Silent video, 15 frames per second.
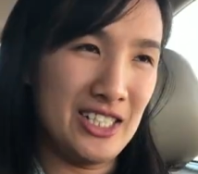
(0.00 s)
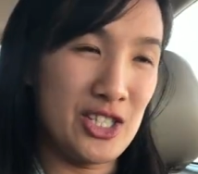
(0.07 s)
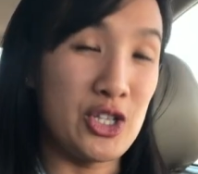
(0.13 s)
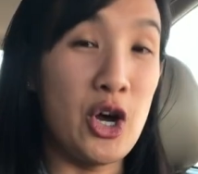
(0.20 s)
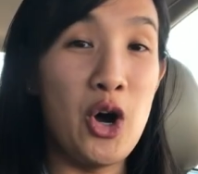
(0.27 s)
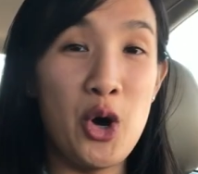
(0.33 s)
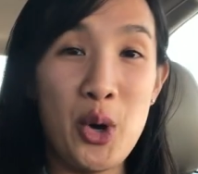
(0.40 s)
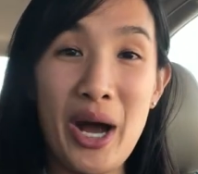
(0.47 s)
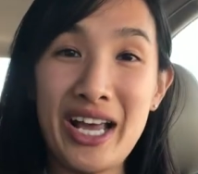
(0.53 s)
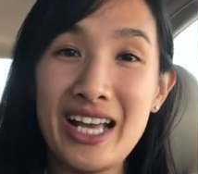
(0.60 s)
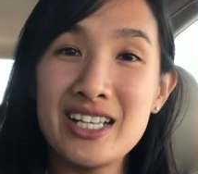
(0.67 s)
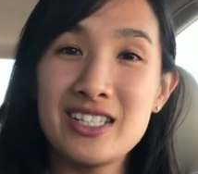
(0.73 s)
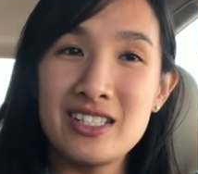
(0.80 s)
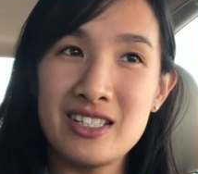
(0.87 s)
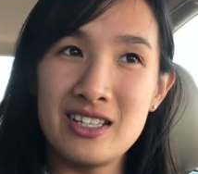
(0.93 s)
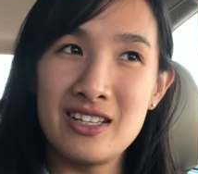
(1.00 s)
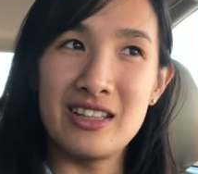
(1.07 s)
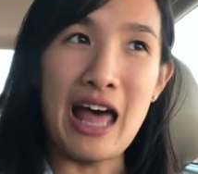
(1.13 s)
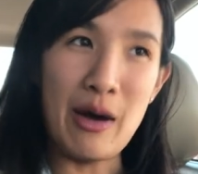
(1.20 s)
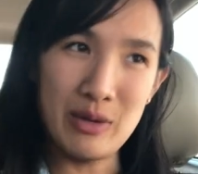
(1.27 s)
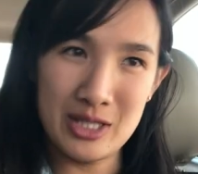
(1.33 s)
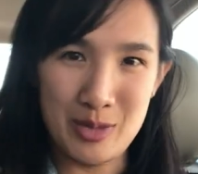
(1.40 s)
So I guess
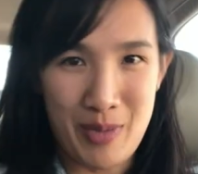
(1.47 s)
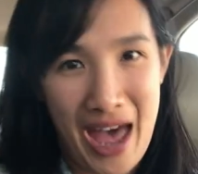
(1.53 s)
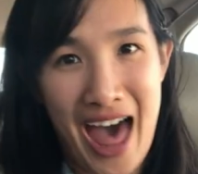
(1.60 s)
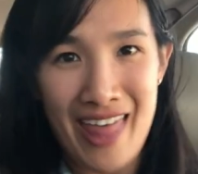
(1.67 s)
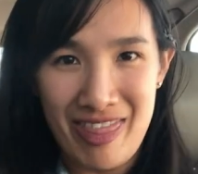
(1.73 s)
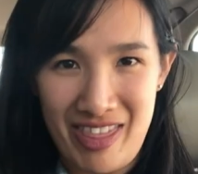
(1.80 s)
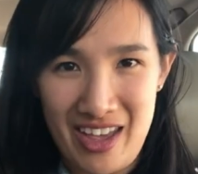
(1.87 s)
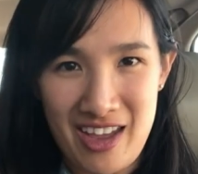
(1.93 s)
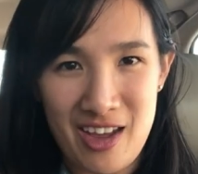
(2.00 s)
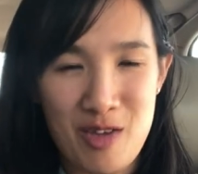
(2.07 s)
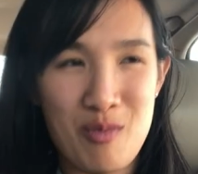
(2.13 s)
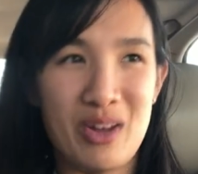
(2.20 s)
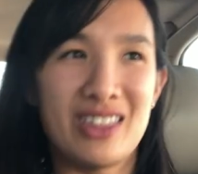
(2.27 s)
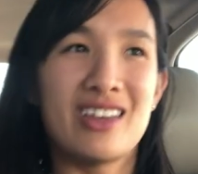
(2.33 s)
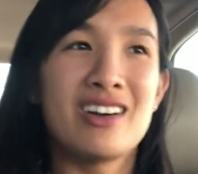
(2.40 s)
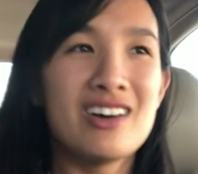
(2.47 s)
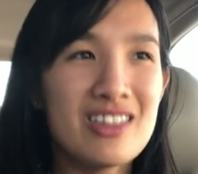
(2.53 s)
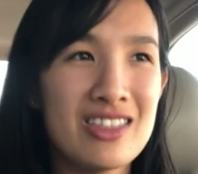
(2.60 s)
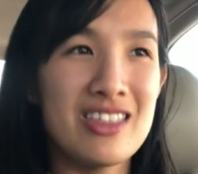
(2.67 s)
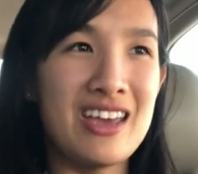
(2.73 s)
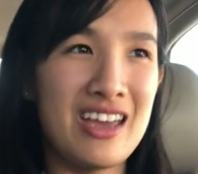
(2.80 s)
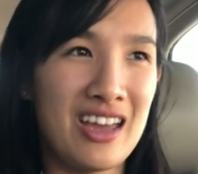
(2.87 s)
that was the bad thing. But the
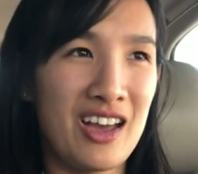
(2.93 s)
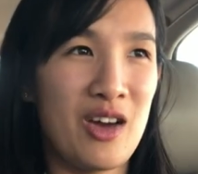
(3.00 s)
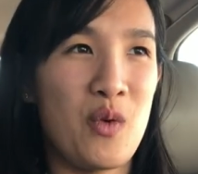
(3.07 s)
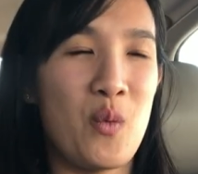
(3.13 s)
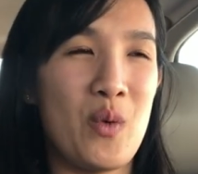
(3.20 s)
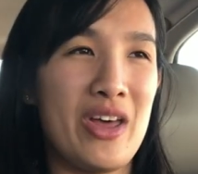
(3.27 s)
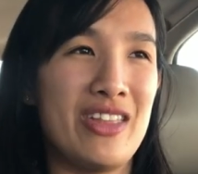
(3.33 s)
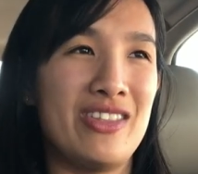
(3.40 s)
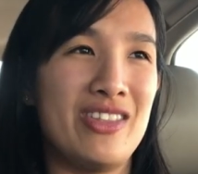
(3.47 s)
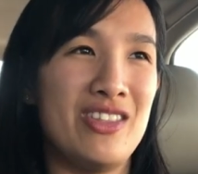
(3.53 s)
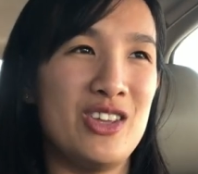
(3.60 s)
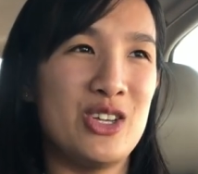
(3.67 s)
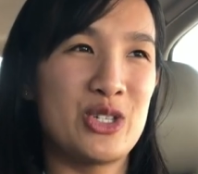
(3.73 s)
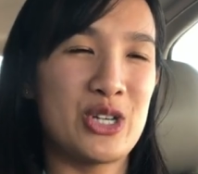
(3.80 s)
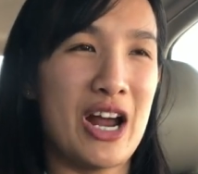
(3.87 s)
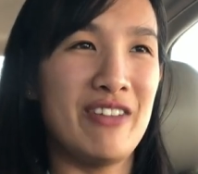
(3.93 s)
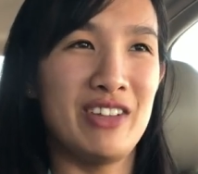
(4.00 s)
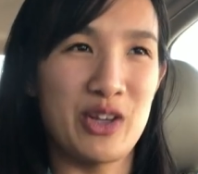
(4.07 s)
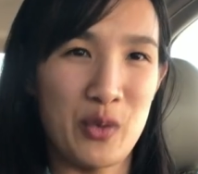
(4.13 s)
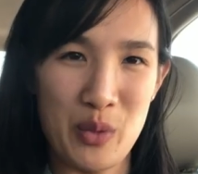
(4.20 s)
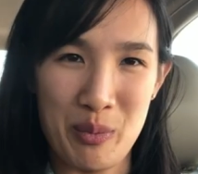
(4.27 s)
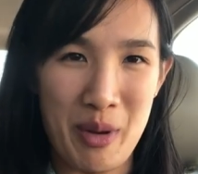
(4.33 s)
good thing with
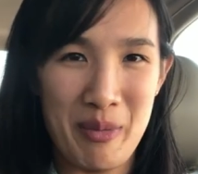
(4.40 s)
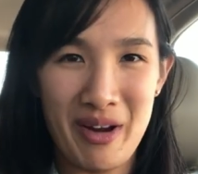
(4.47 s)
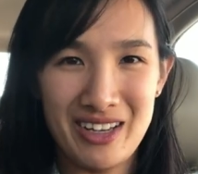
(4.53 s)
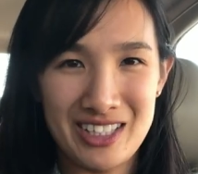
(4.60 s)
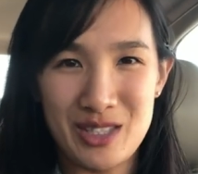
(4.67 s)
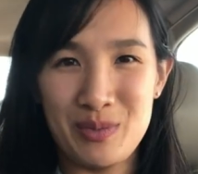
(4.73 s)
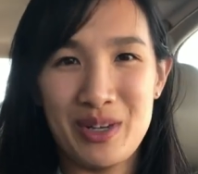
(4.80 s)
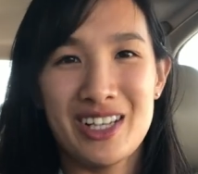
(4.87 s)
traveling with my parents is